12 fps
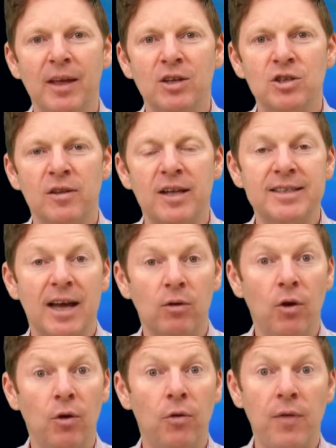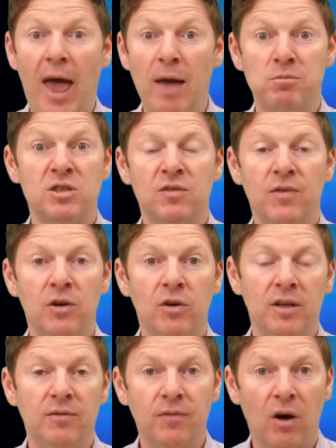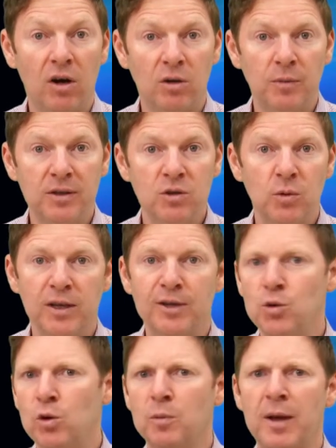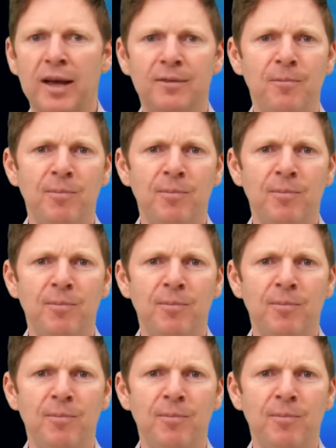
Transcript: So that's our Earth, atmosphere and environment, where they talk about